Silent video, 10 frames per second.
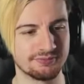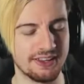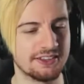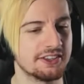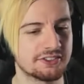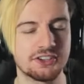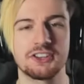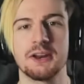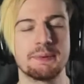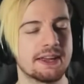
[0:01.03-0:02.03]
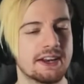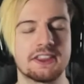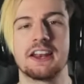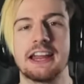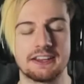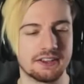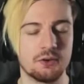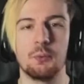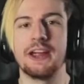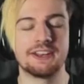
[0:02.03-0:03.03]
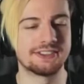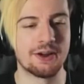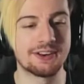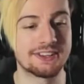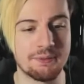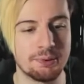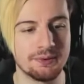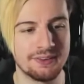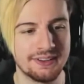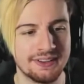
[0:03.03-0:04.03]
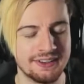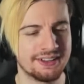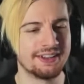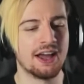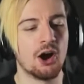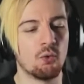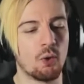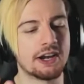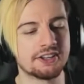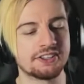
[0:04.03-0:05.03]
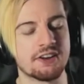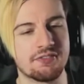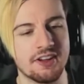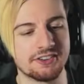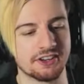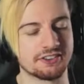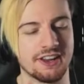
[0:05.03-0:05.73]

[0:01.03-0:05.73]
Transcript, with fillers: Is this just gonna be another, like, weird sound example? Why does this have 36